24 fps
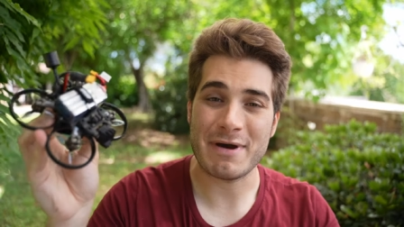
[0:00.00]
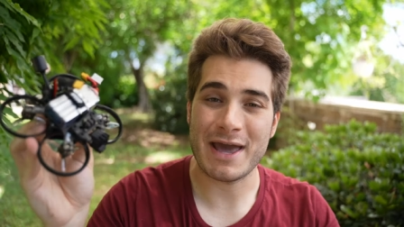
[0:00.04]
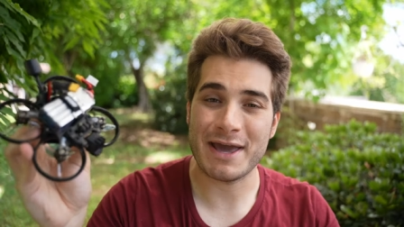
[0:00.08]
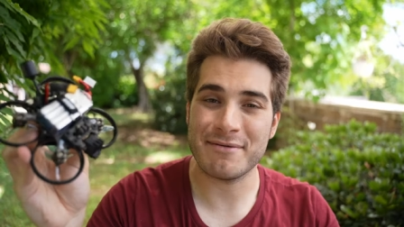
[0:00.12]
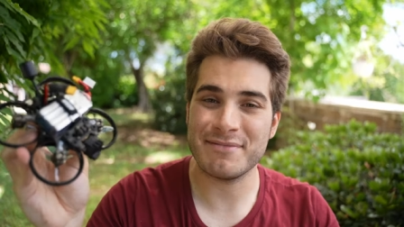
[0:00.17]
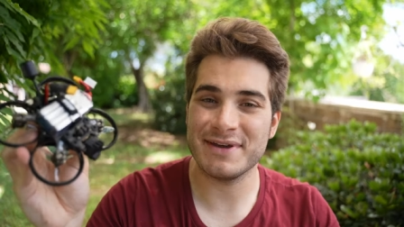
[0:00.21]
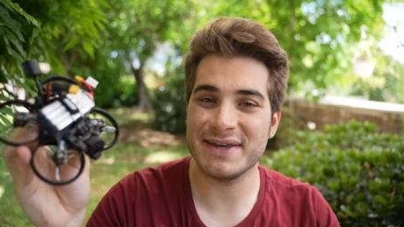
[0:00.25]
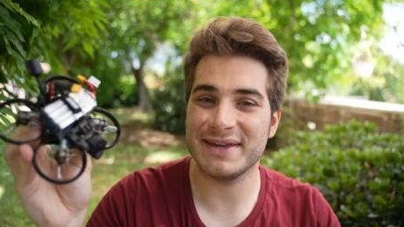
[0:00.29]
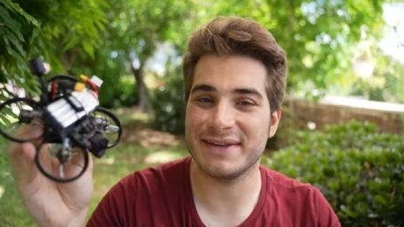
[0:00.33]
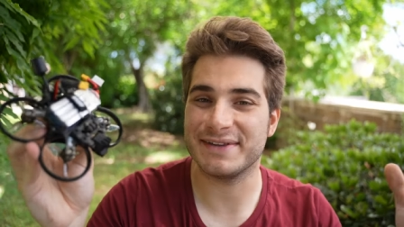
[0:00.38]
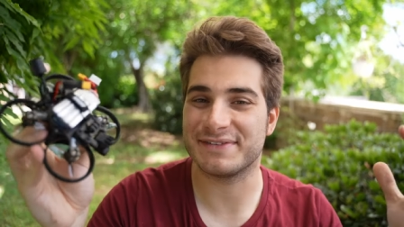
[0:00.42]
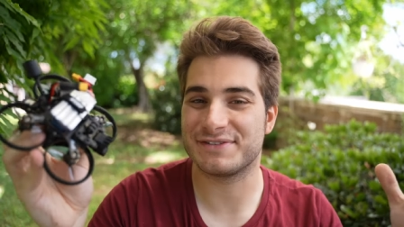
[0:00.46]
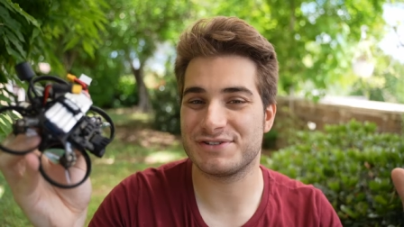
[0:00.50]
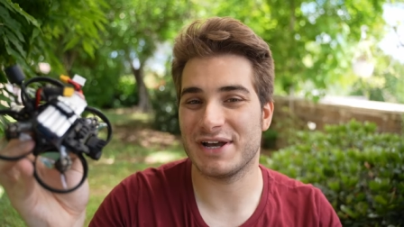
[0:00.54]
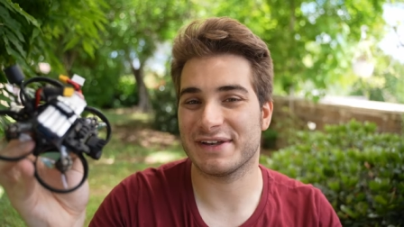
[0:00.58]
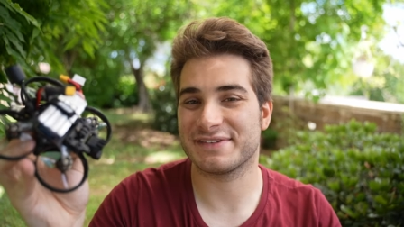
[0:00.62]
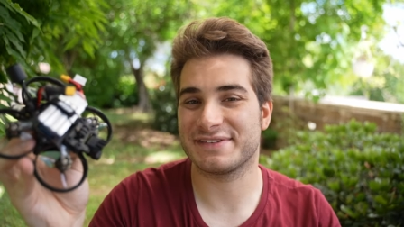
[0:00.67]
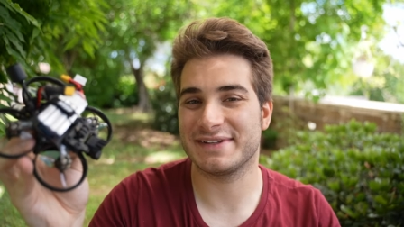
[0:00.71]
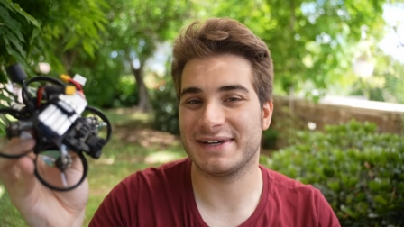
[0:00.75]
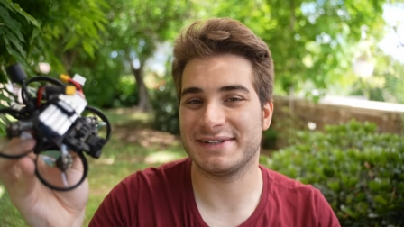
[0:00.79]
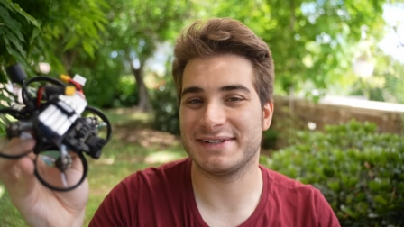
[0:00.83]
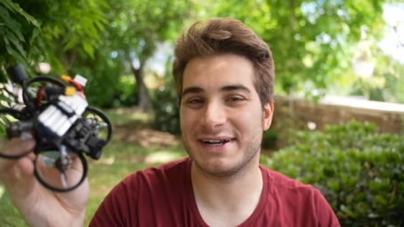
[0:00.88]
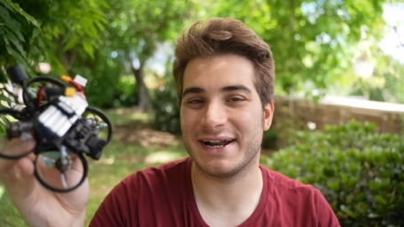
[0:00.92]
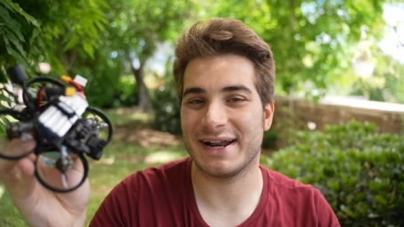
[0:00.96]
maybe it's
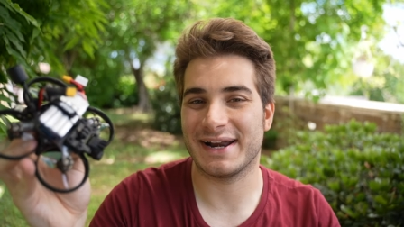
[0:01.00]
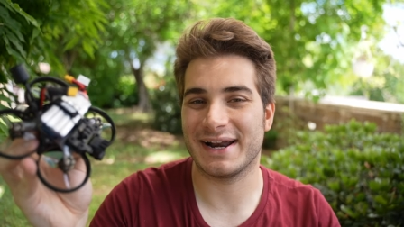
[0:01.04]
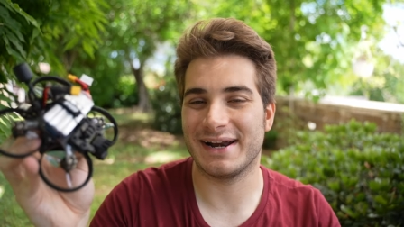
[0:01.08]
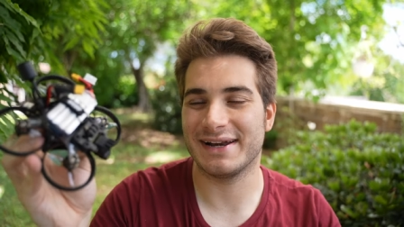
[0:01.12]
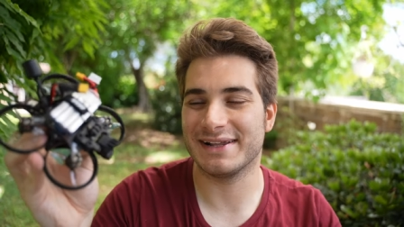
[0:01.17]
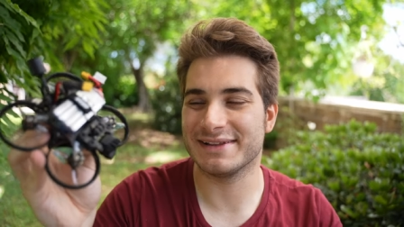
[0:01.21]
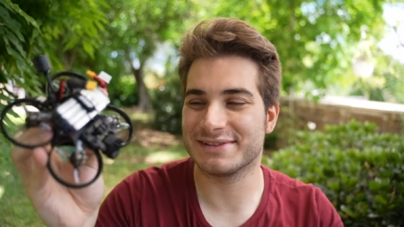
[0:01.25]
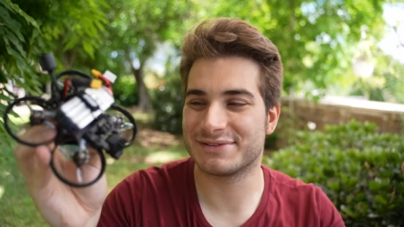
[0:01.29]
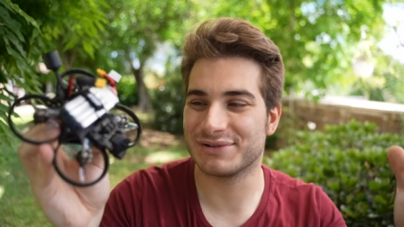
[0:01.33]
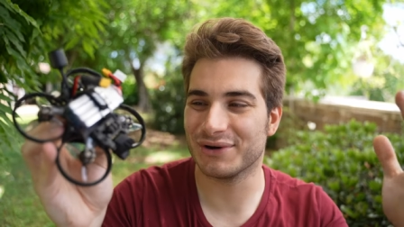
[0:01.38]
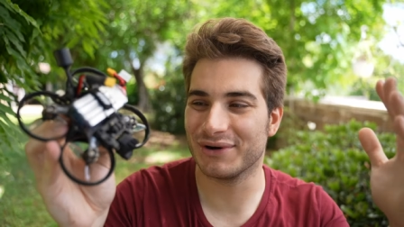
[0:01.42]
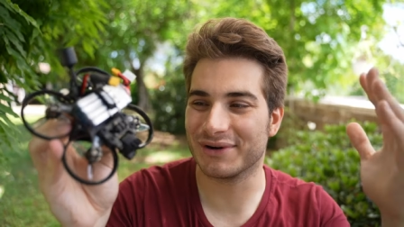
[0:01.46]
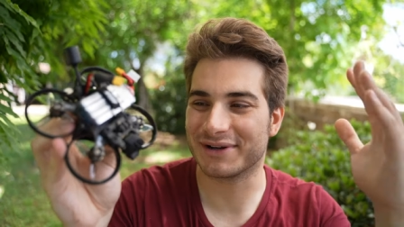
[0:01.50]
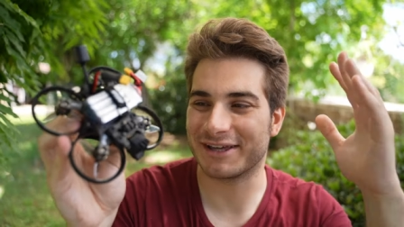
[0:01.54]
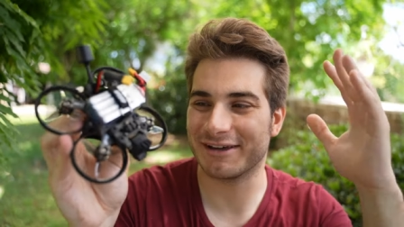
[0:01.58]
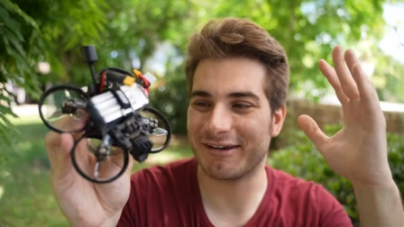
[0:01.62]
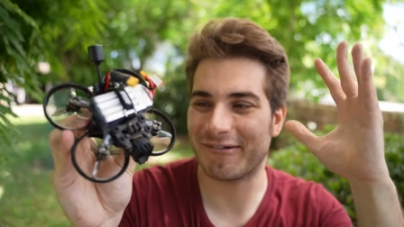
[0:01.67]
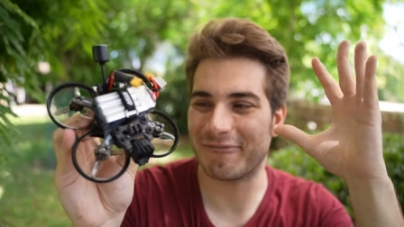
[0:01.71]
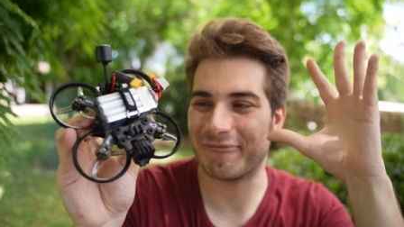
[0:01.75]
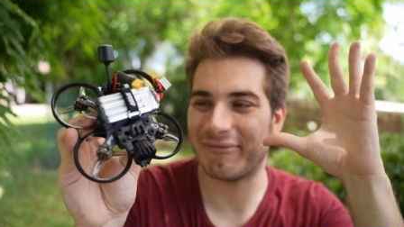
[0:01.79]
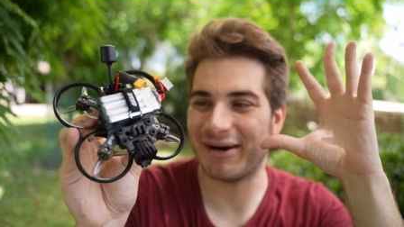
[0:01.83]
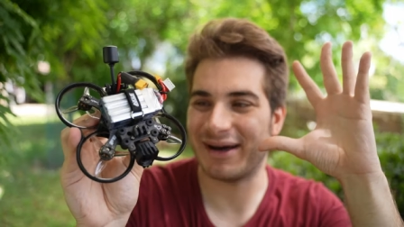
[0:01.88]
just the adrenaline talking,